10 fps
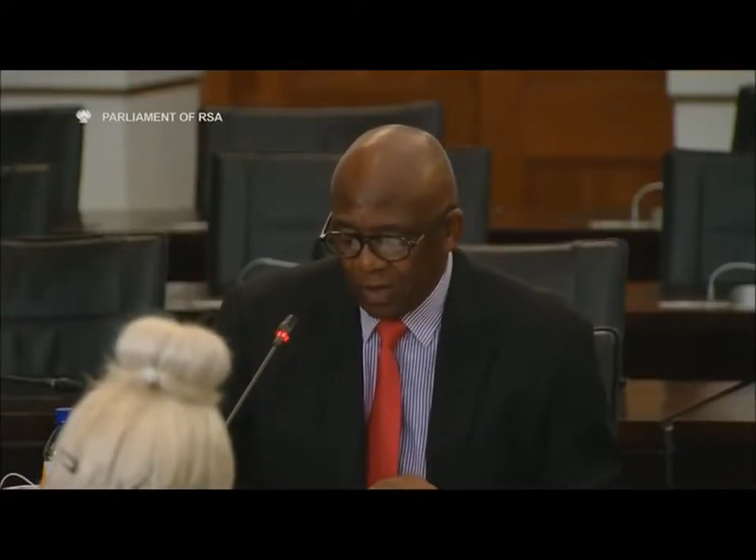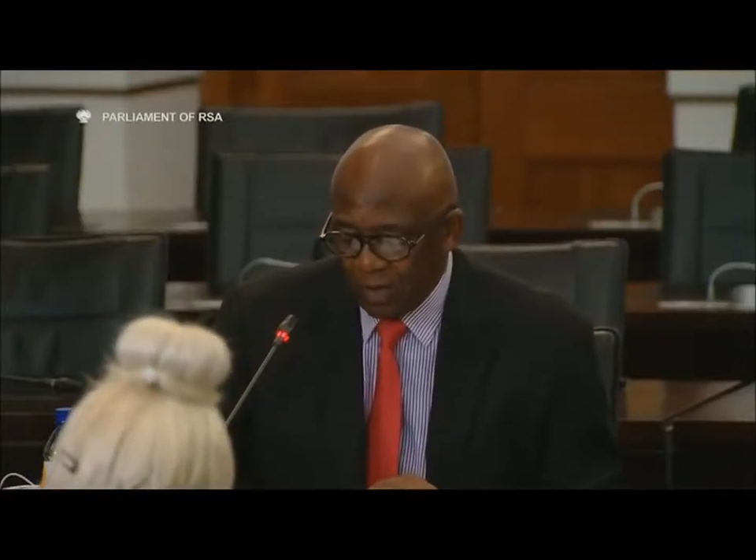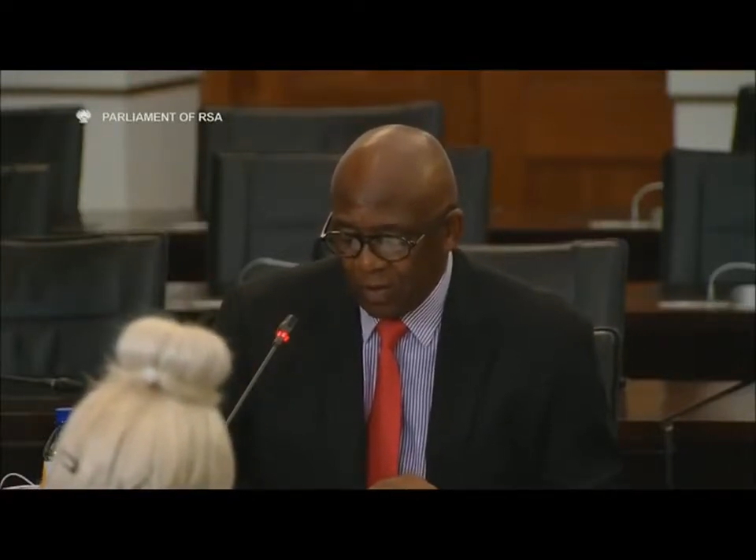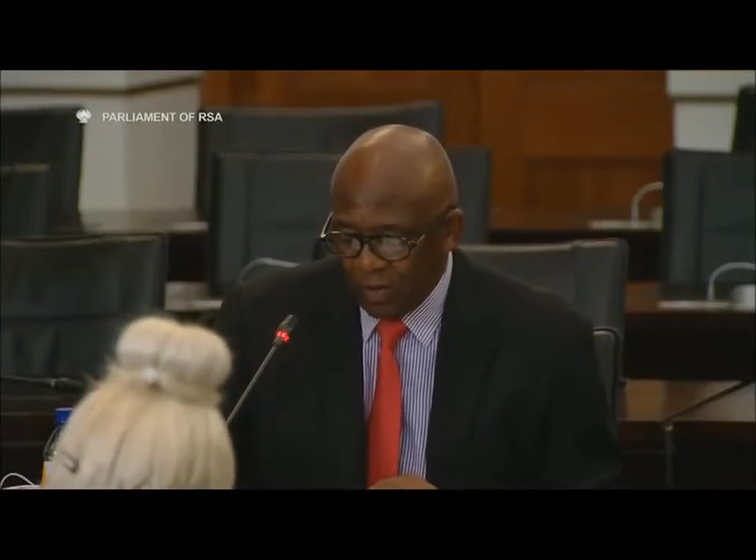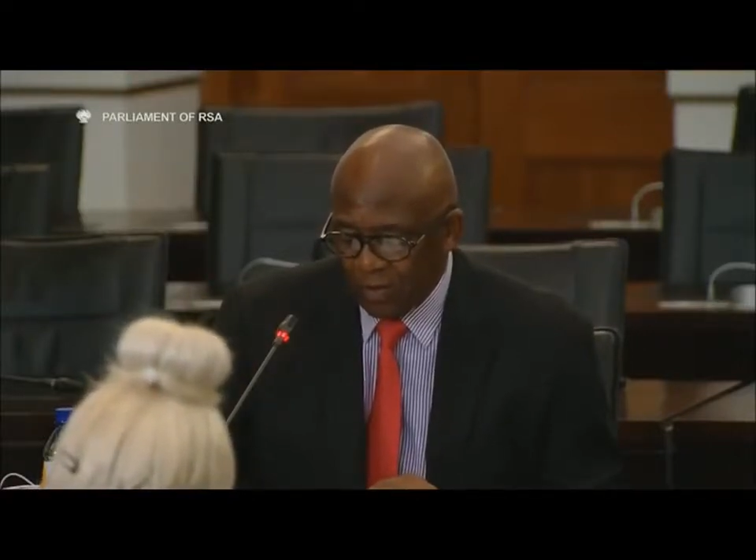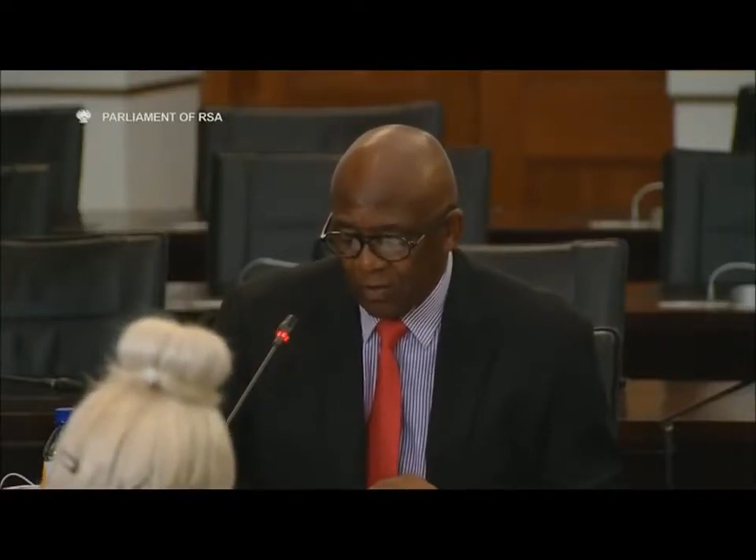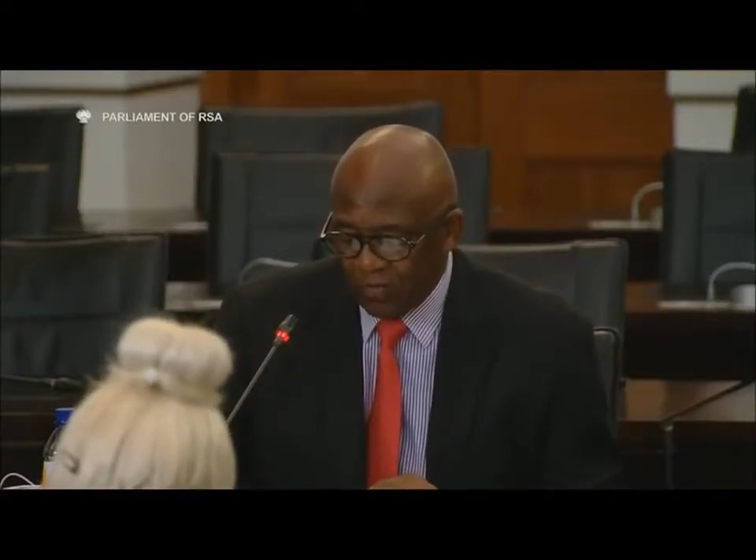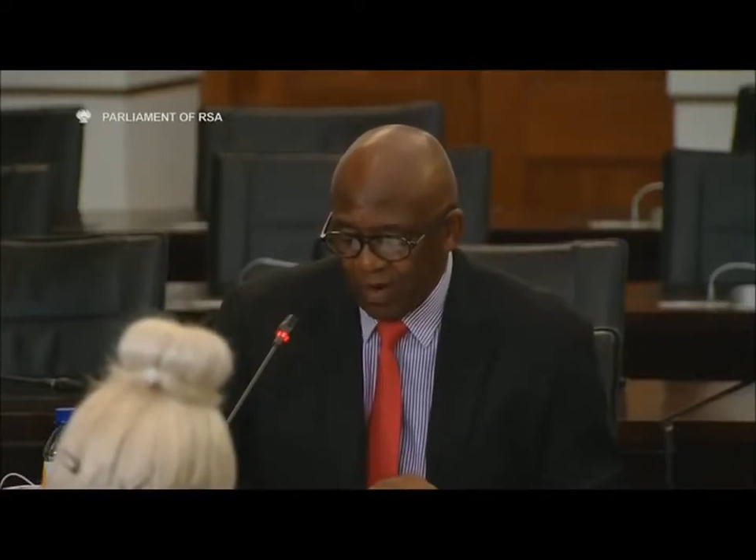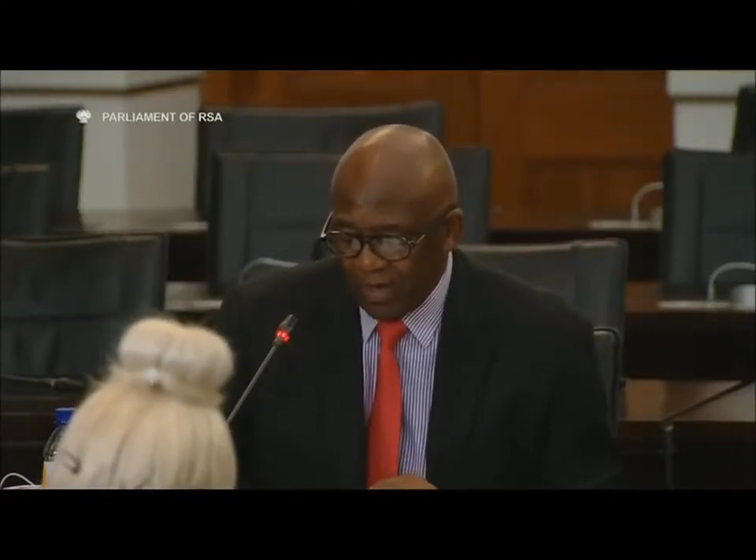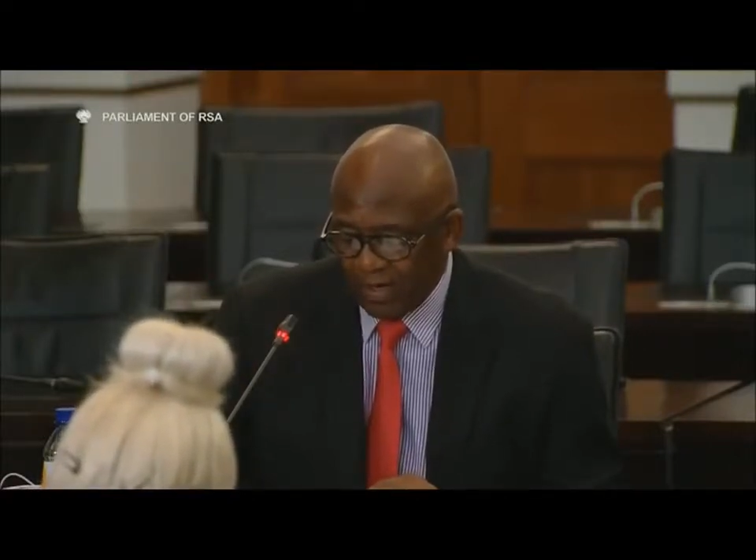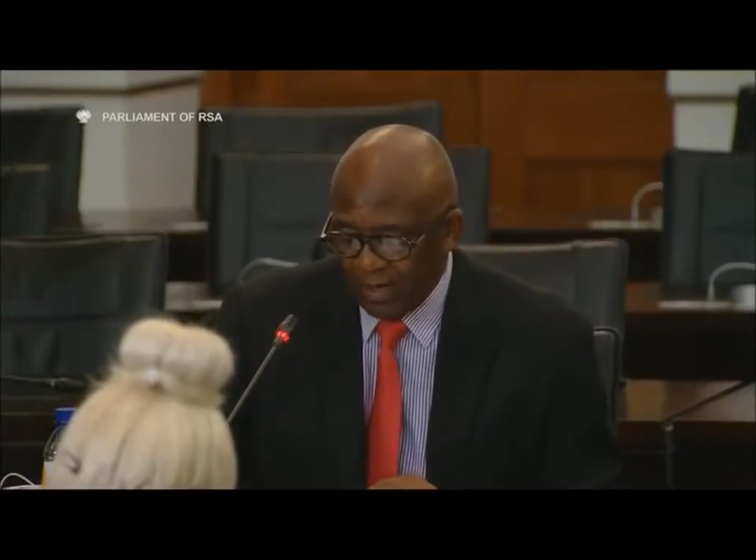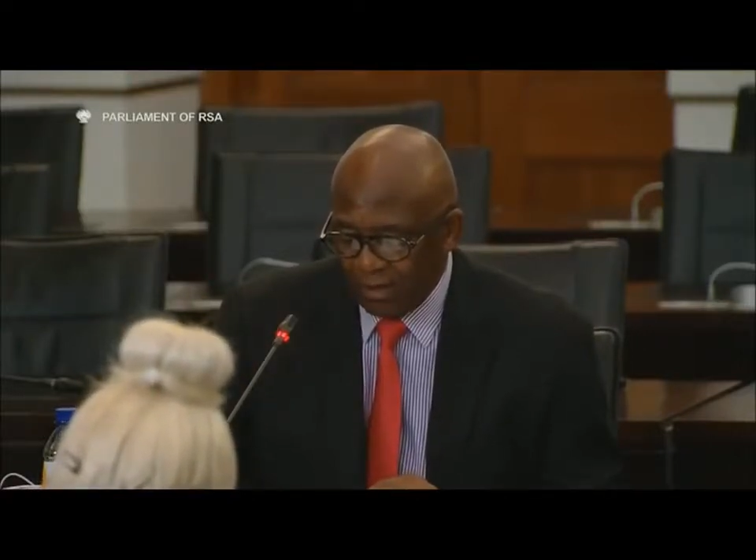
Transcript: Ntsaluba Gobodo